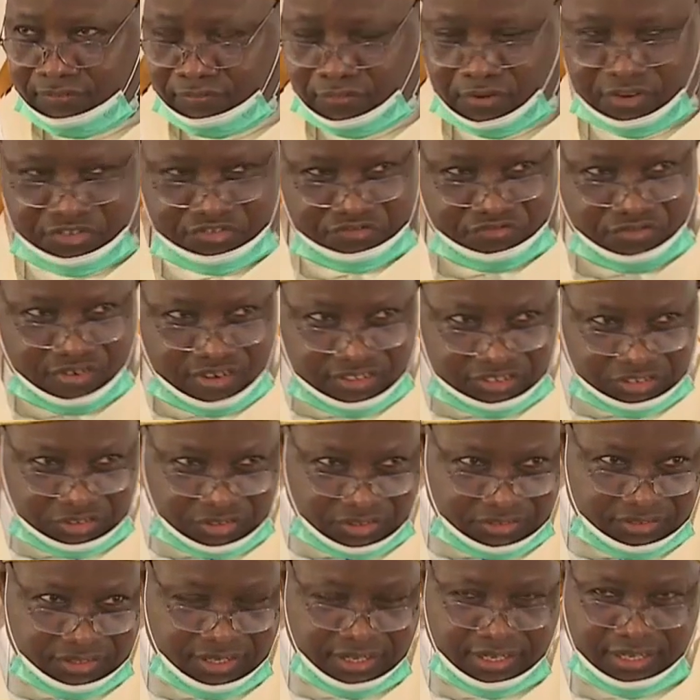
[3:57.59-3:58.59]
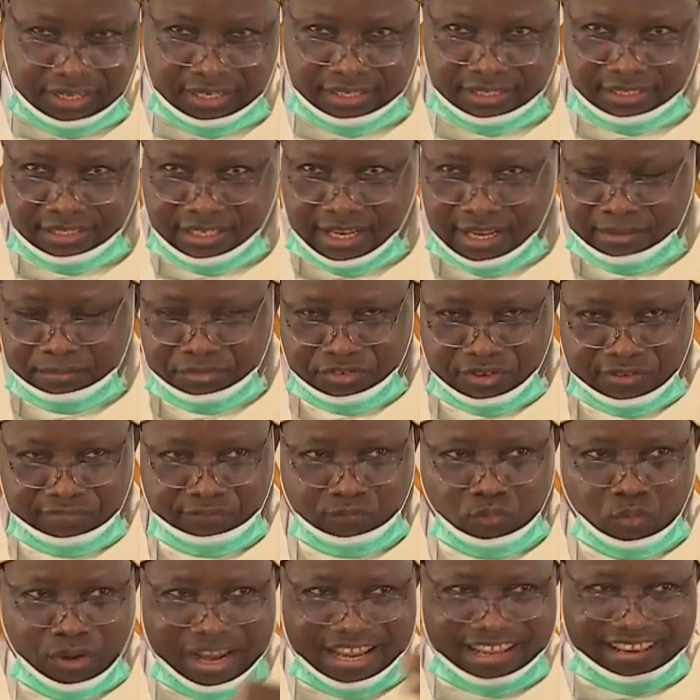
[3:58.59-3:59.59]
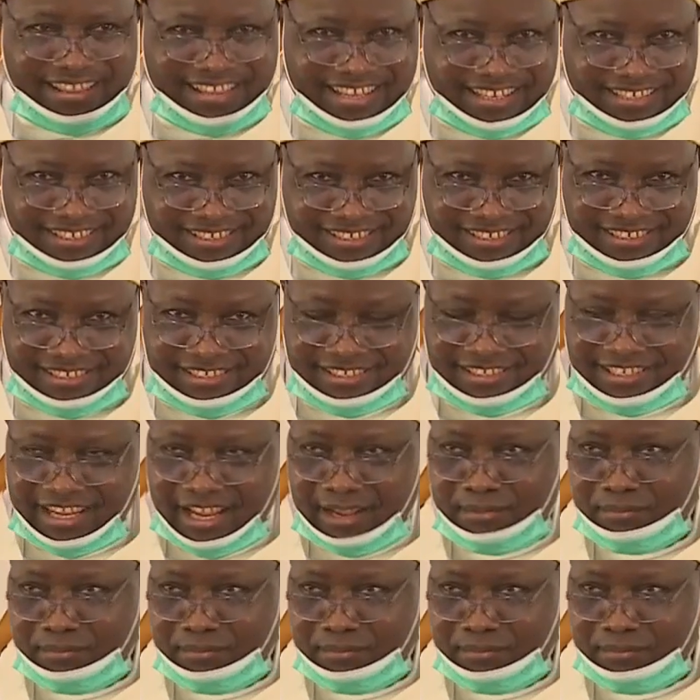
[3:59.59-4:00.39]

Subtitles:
frustration, in times of weakness, in